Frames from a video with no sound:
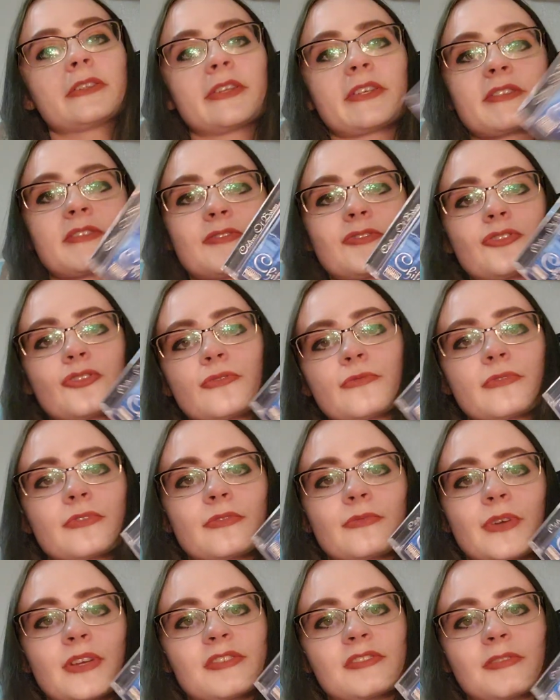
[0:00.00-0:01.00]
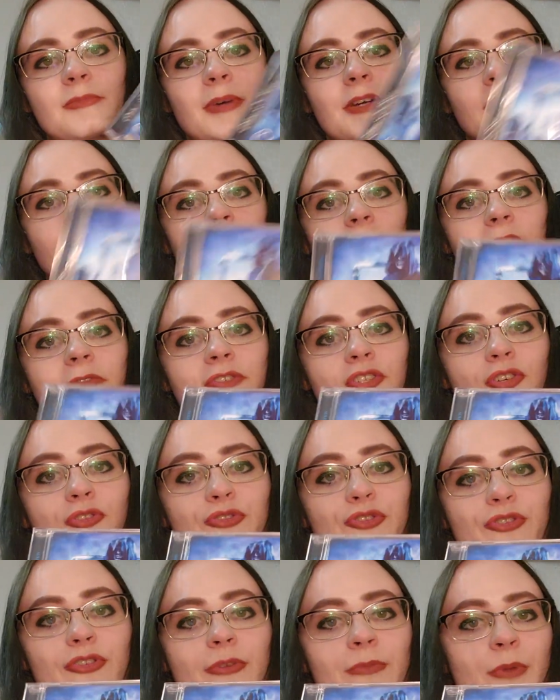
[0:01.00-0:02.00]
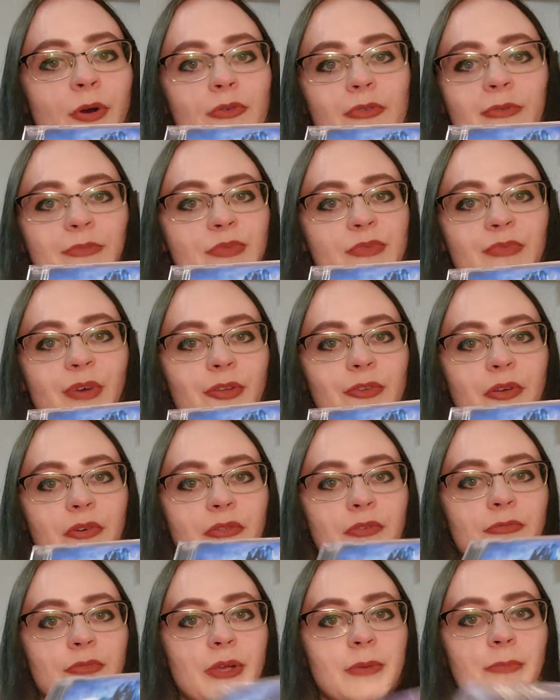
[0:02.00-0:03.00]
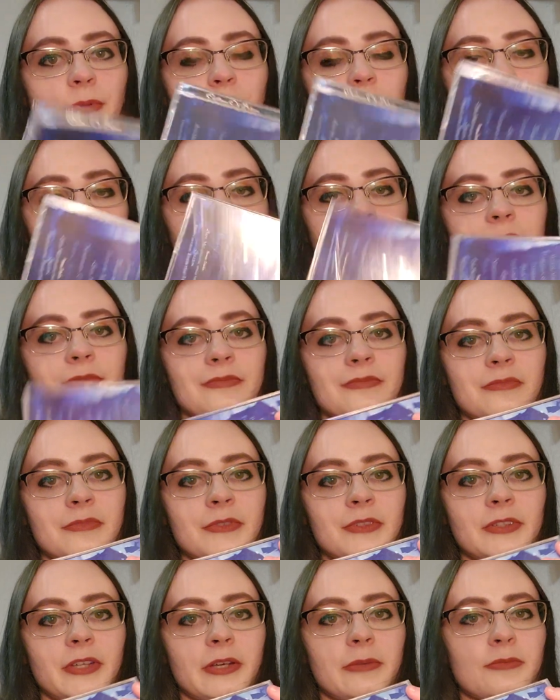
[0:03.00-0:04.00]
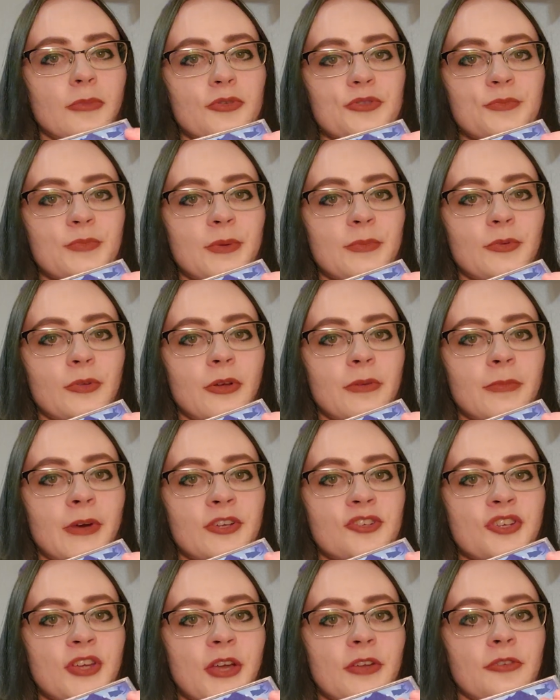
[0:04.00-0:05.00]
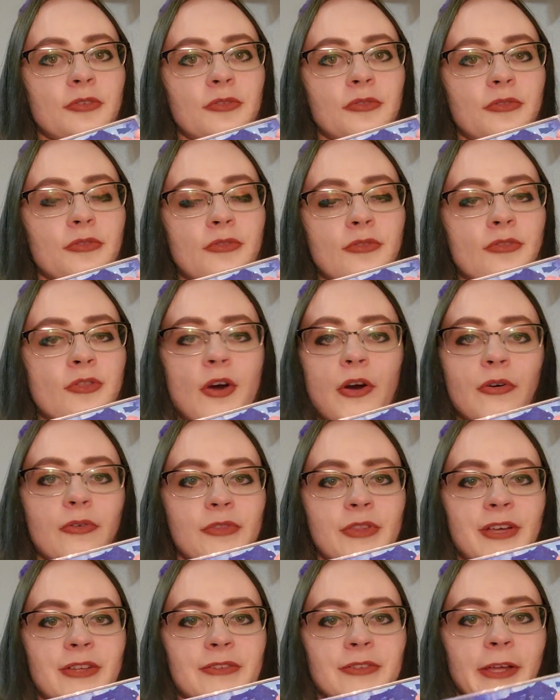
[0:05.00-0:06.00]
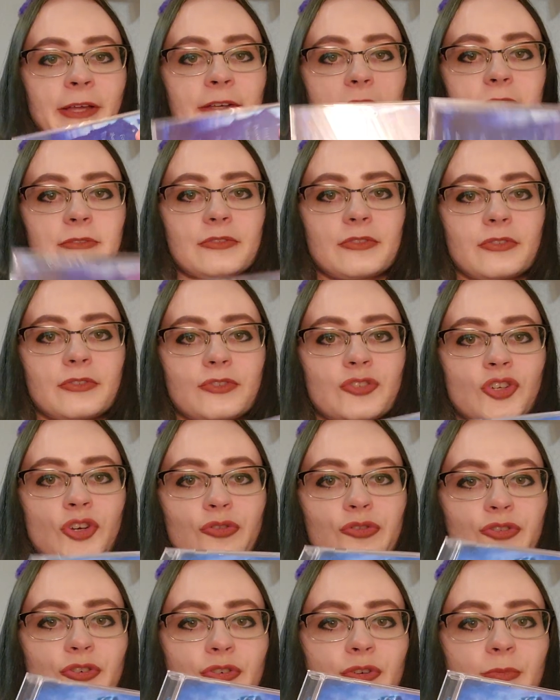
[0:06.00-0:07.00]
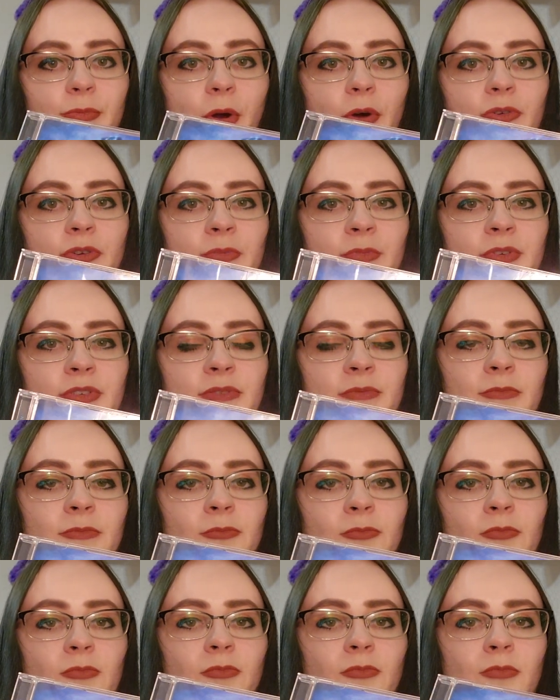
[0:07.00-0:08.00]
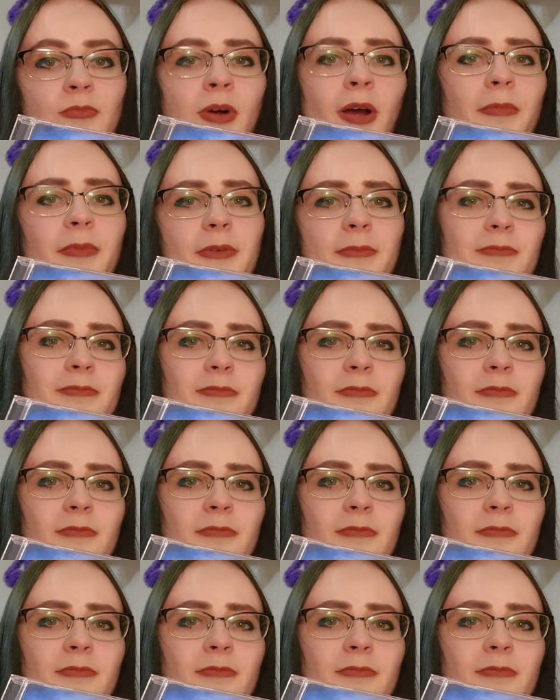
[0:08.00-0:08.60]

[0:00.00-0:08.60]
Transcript: listen to for the rest of my life, Children of Bodom's Follow the Reaper. Like, most people on my channel know that, Children of Bodom is probably